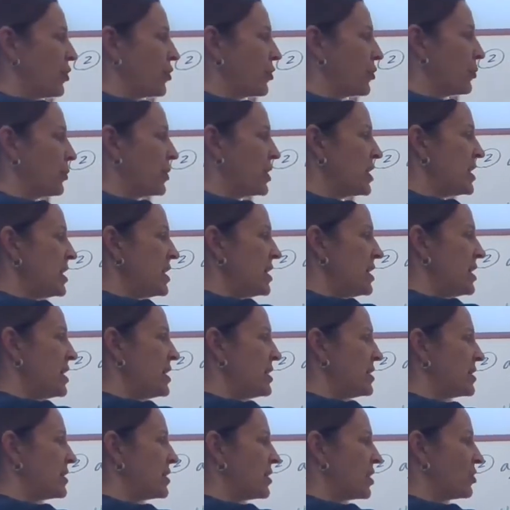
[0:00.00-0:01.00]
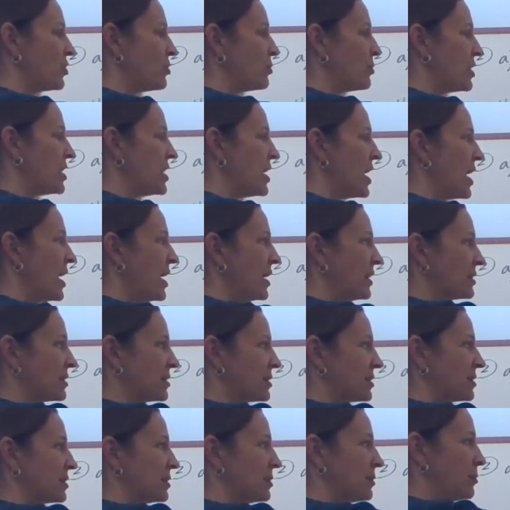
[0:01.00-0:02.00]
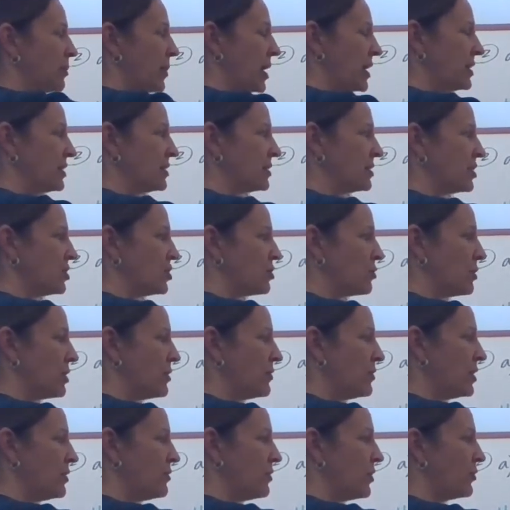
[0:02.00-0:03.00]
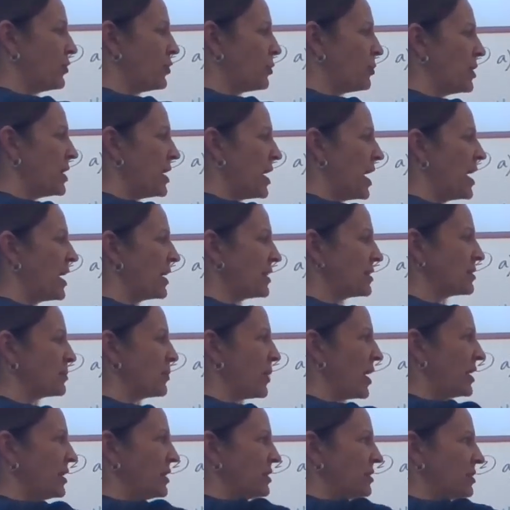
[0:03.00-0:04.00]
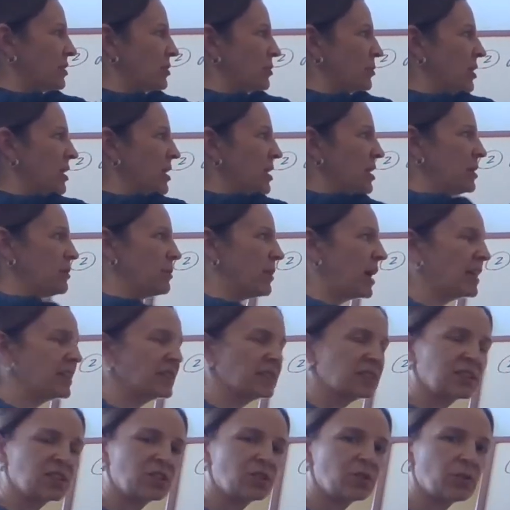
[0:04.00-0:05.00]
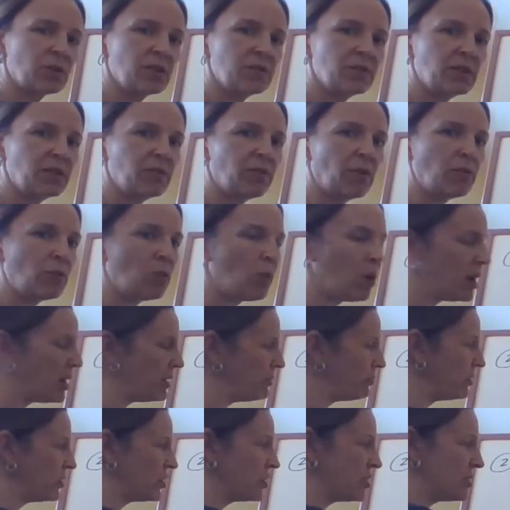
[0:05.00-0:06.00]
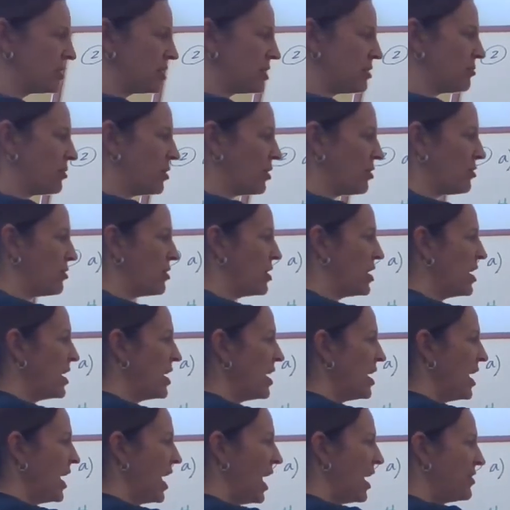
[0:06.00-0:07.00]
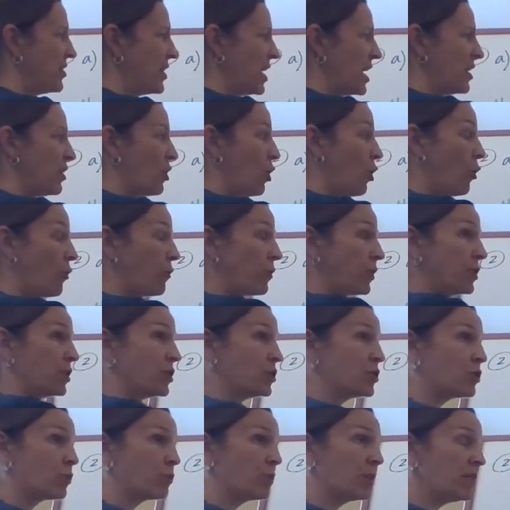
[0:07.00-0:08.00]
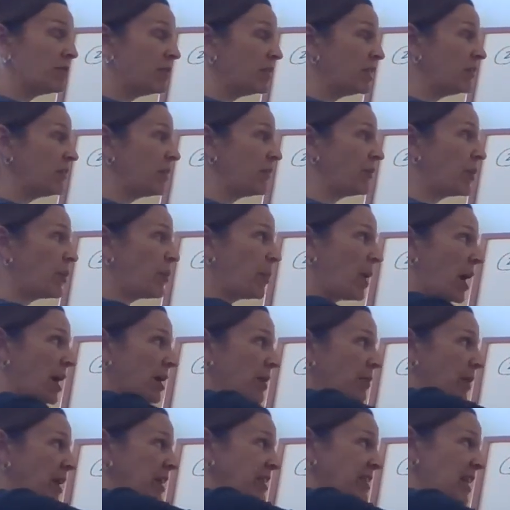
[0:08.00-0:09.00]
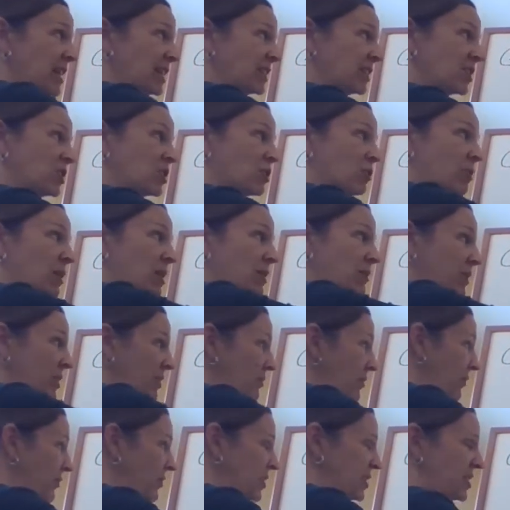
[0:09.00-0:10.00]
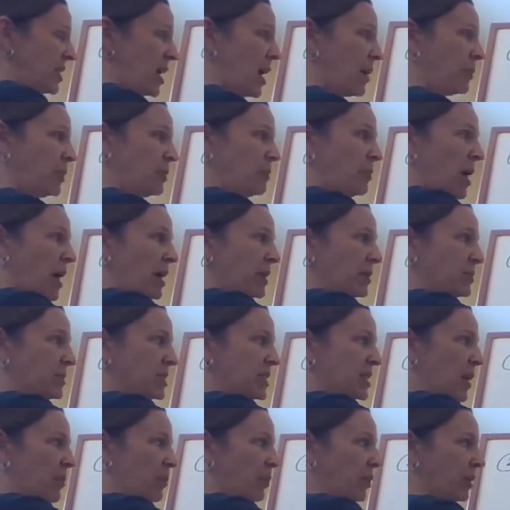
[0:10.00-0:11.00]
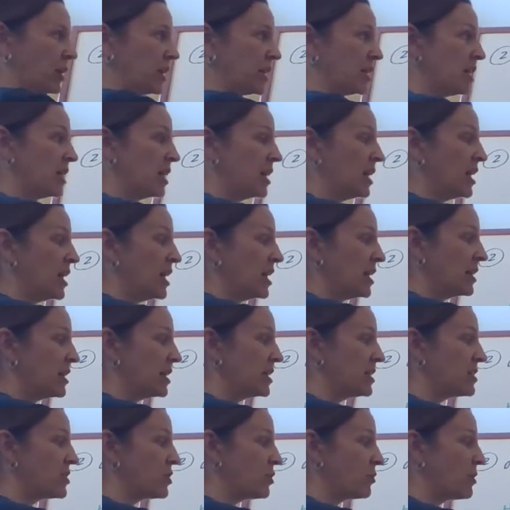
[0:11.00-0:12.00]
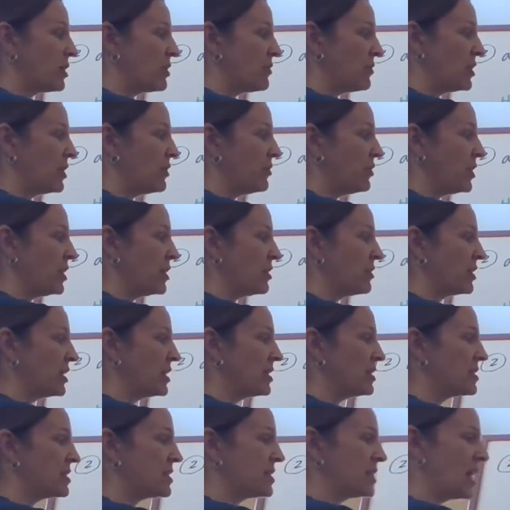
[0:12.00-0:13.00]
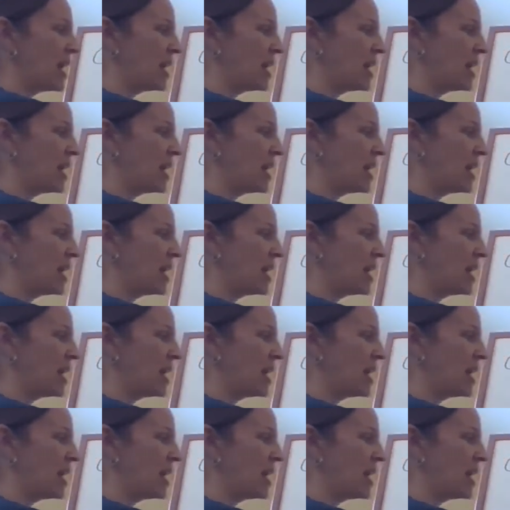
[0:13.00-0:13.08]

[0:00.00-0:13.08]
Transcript: 3e to the 3x, minus the derivative of 3x, minus 3, minus the derivative of 1, which is 0, and then over the derivative of the bottom. I take the derivative of the top and bottom separately. This derivative here is